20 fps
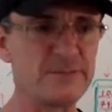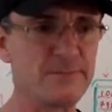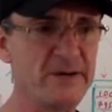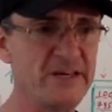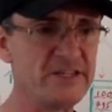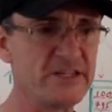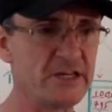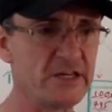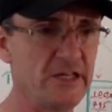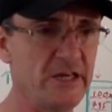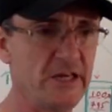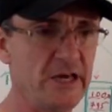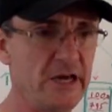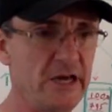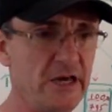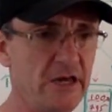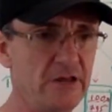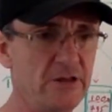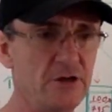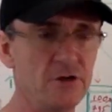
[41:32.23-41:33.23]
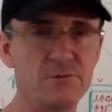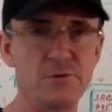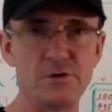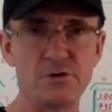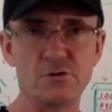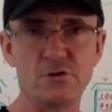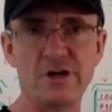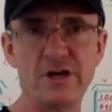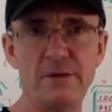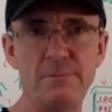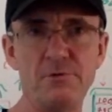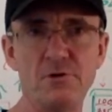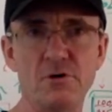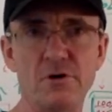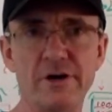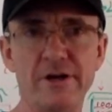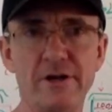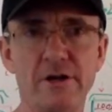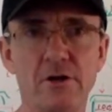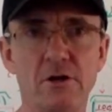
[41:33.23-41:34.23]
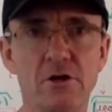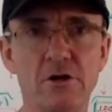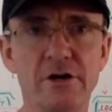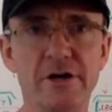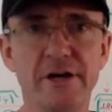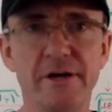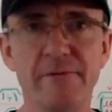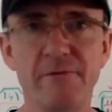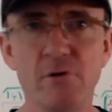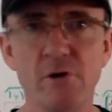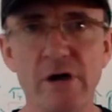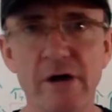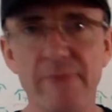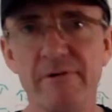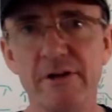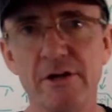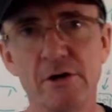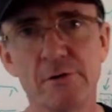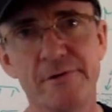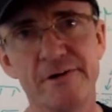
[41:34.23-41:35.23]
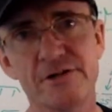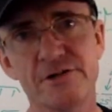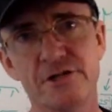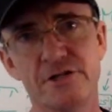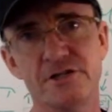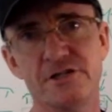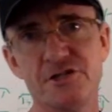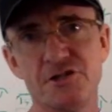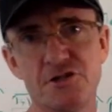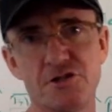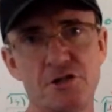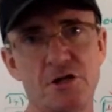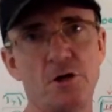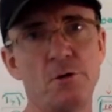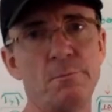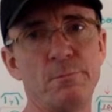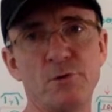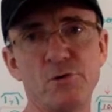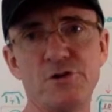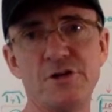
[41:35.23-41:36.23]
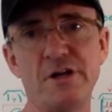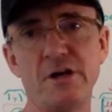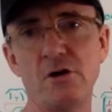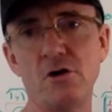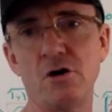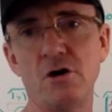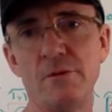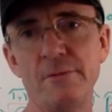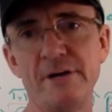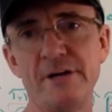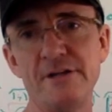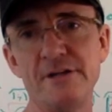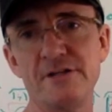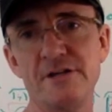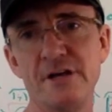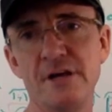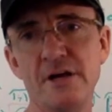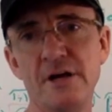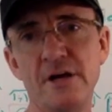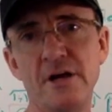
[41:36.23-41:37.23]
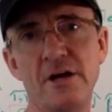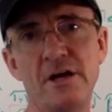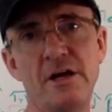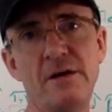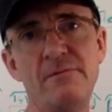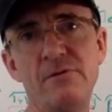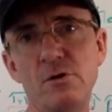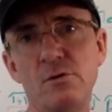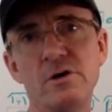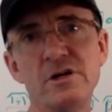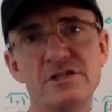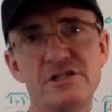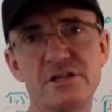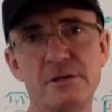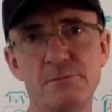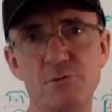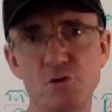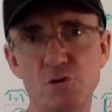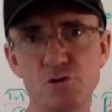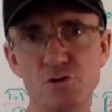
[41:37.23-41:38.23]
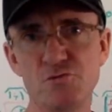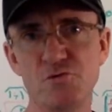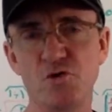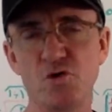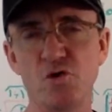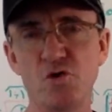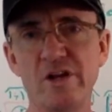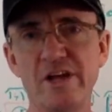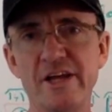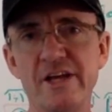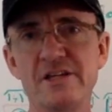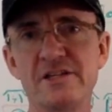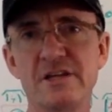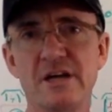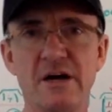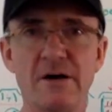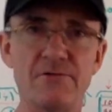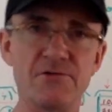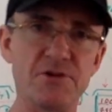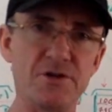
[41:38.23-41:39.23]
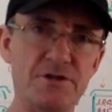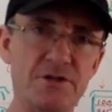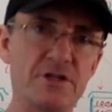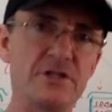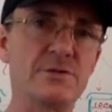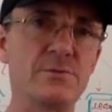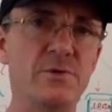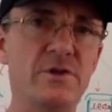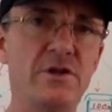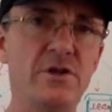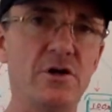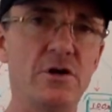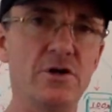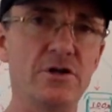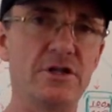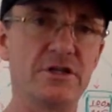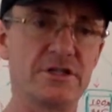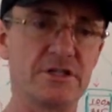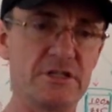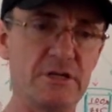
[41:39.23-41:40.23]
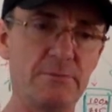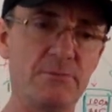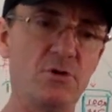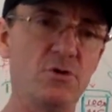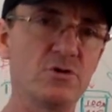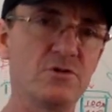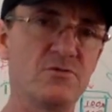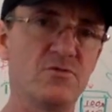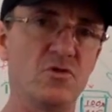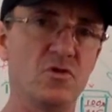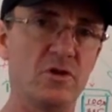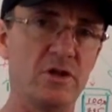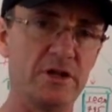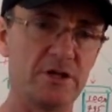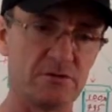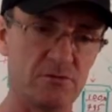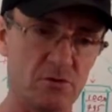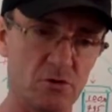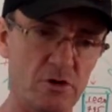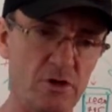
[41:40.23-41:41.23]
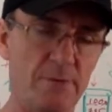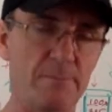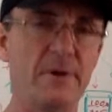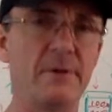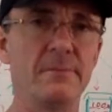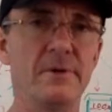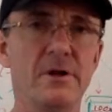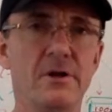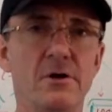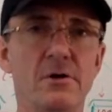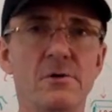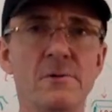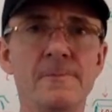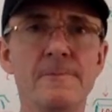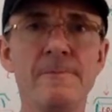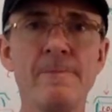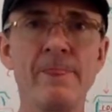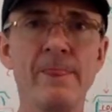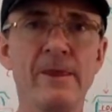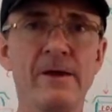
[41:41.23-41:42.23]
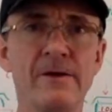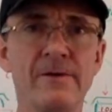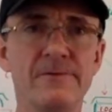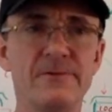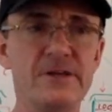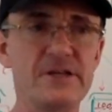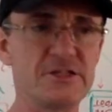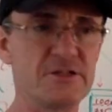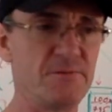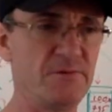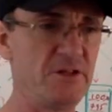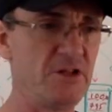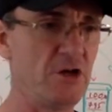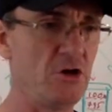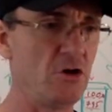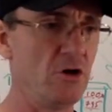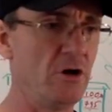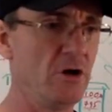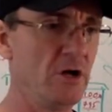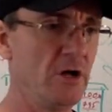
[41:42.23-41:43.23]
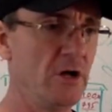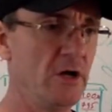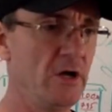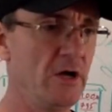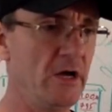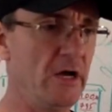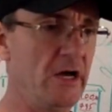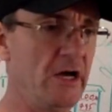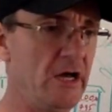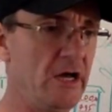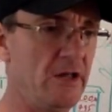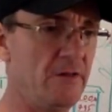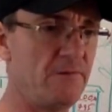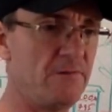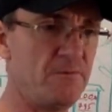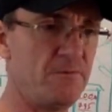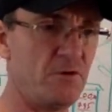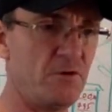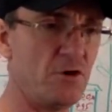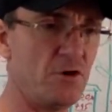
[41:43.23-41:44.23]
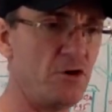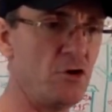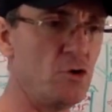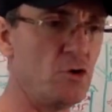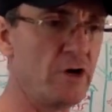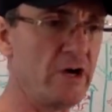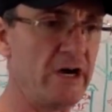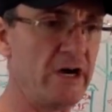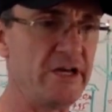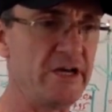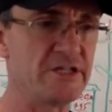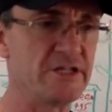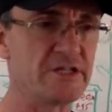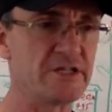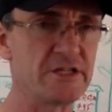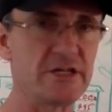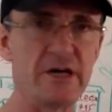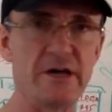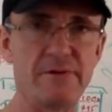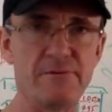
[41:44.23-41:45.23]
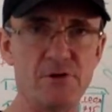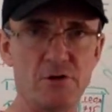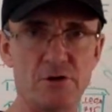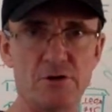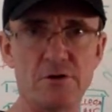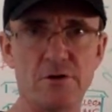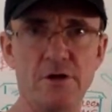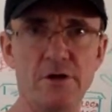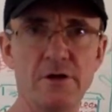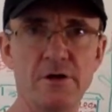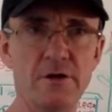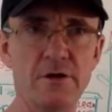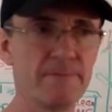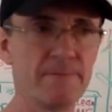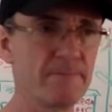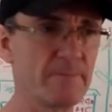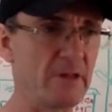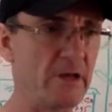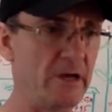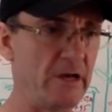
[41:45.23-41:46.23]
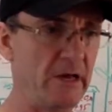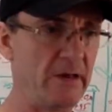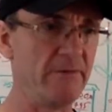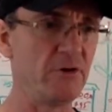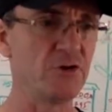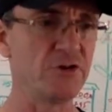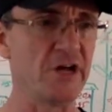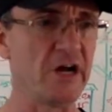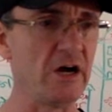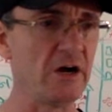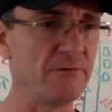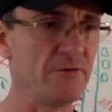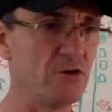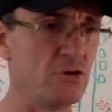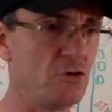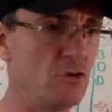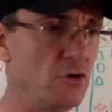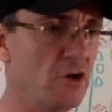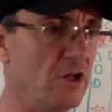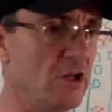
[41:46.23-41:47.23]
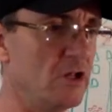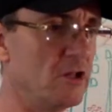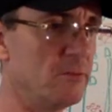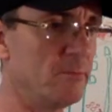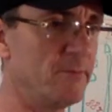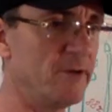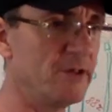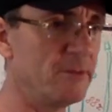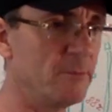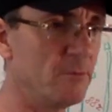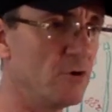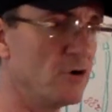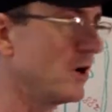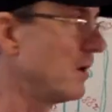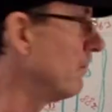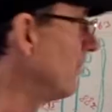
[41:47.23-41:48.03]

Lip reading: basically, I don't want to keep you any longer. If you have any questions, still put in the comments. If you want some useful links after this video, there's some useful links are going to be below this video. And for you guys, I will talk with you a little bit more